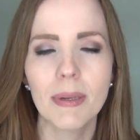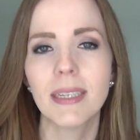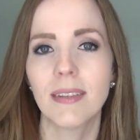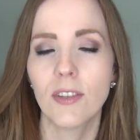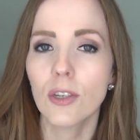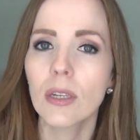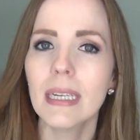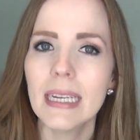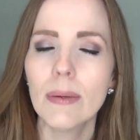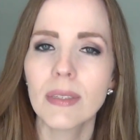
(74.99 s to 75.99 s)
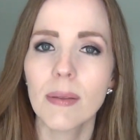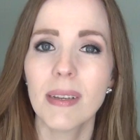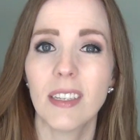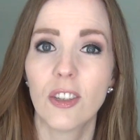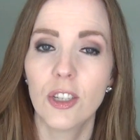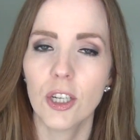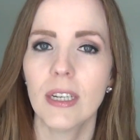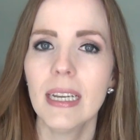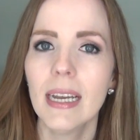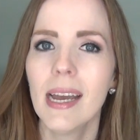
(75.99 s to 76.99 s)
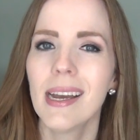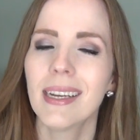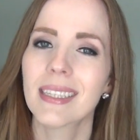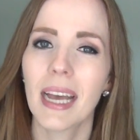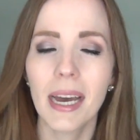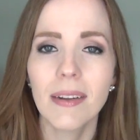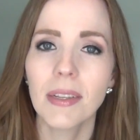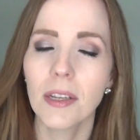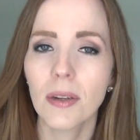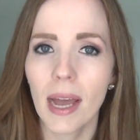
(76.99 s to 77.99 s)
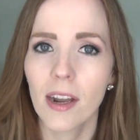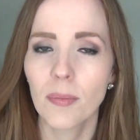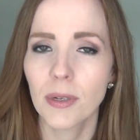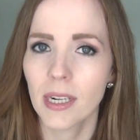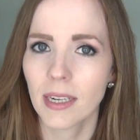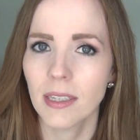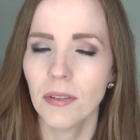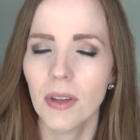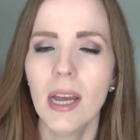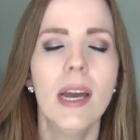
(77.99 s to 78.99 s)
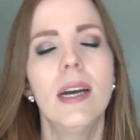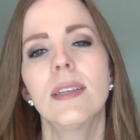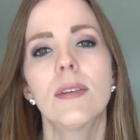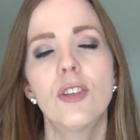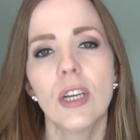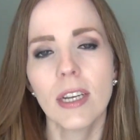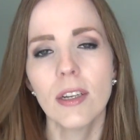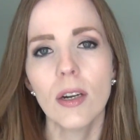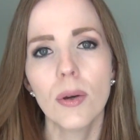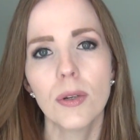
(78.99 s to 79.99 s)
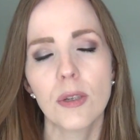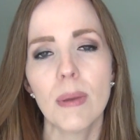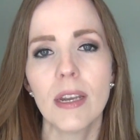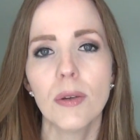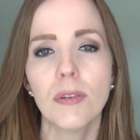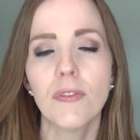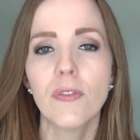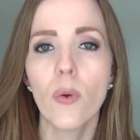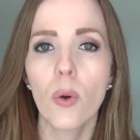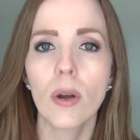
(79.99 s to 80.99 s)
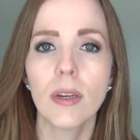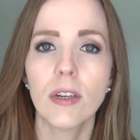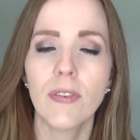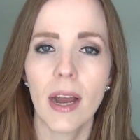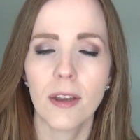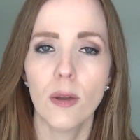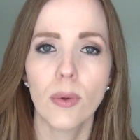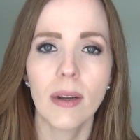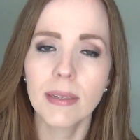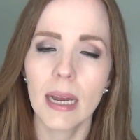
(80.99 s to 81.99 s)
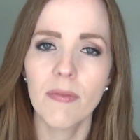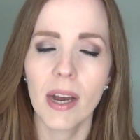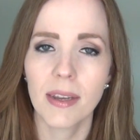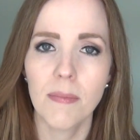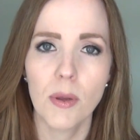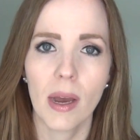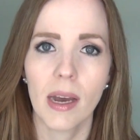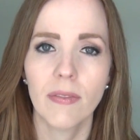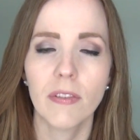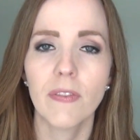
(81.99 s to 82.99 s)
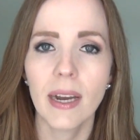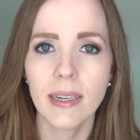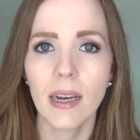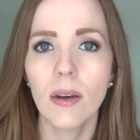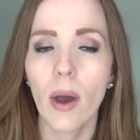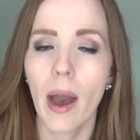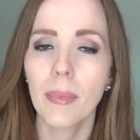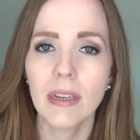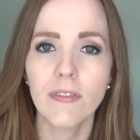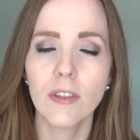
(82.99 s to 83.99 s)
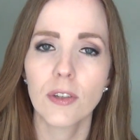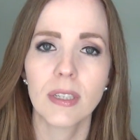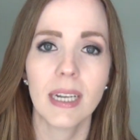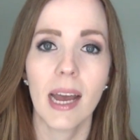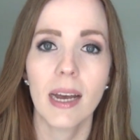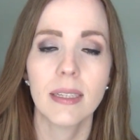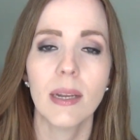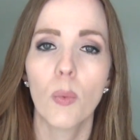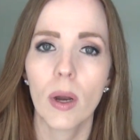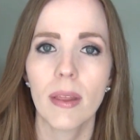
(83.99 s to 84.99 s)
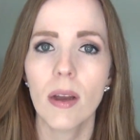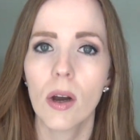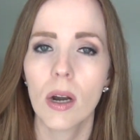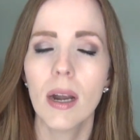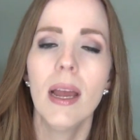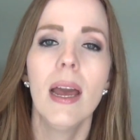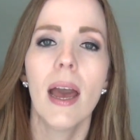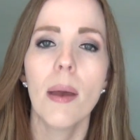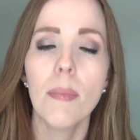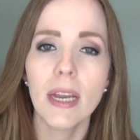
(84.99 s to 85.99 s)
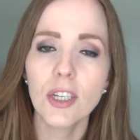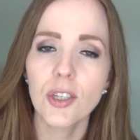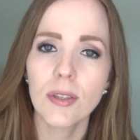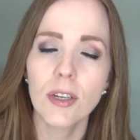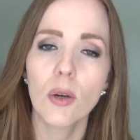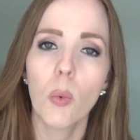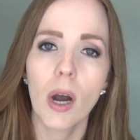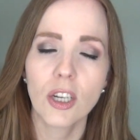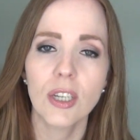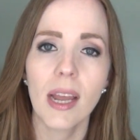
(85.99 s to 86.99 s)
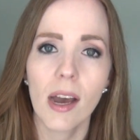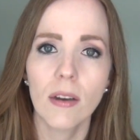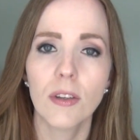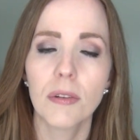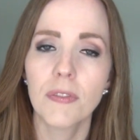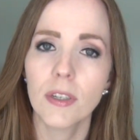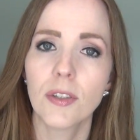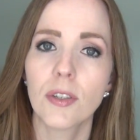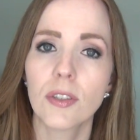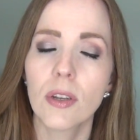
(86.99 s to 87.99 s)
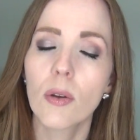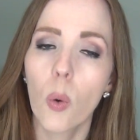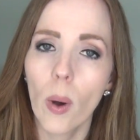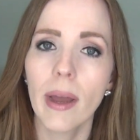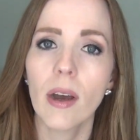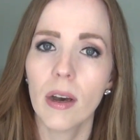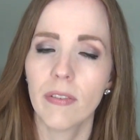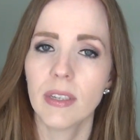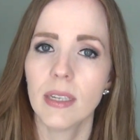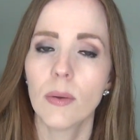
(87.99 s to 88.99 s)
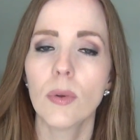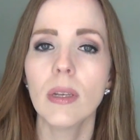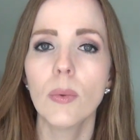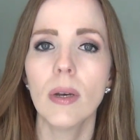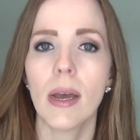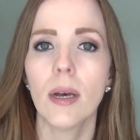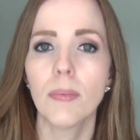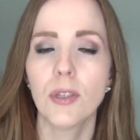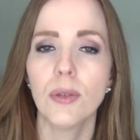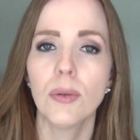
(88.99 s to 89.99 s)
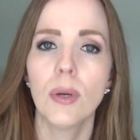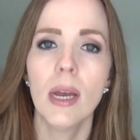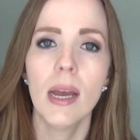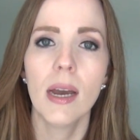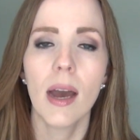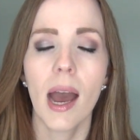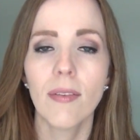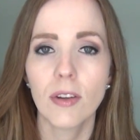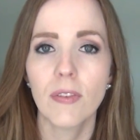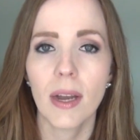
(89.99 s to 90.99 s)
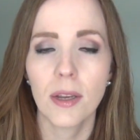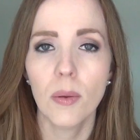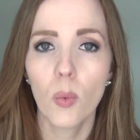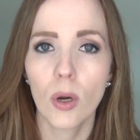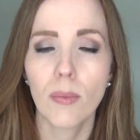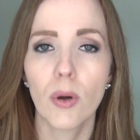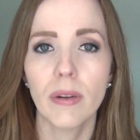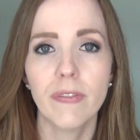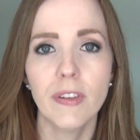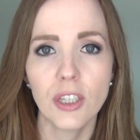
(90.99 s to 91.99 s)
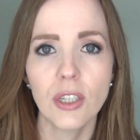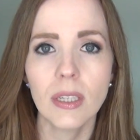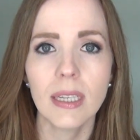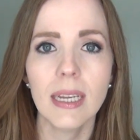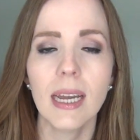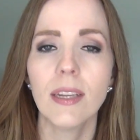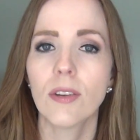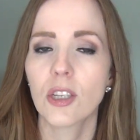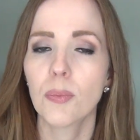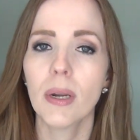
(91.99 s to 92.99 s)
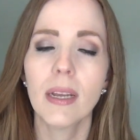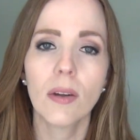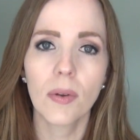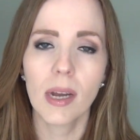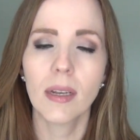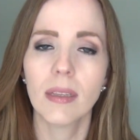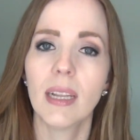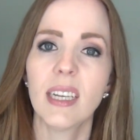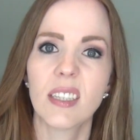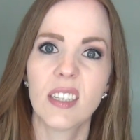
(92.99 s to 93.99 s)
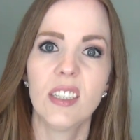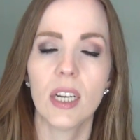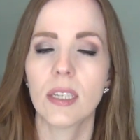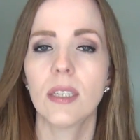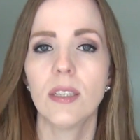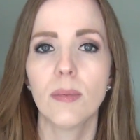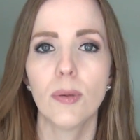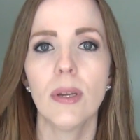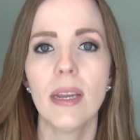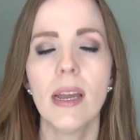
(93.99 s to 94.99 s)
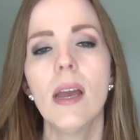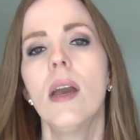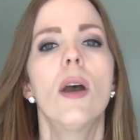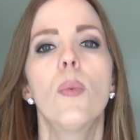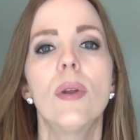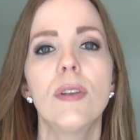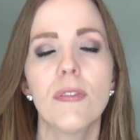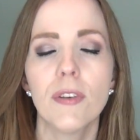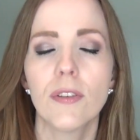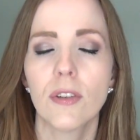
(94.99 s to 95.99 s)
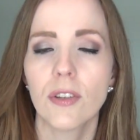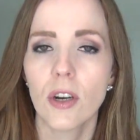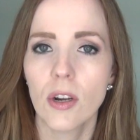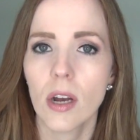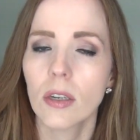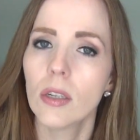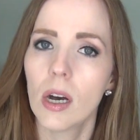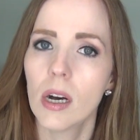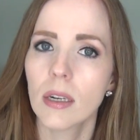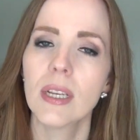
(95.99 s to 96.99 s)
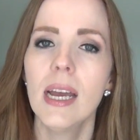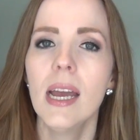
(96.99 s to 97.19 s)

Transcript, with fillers: Because if you're cleaning with something that's dirty, it's kind of a little counterproductive. So check your owner's manual for your vacuum, whatever type vacuum you have. Find out how many filters it has and where they are, and make sure that you're washing out your filters quite often. It really will help to have your vacuum work more efficiently, and you're spreading around less dust and debris when your filters are not clogged.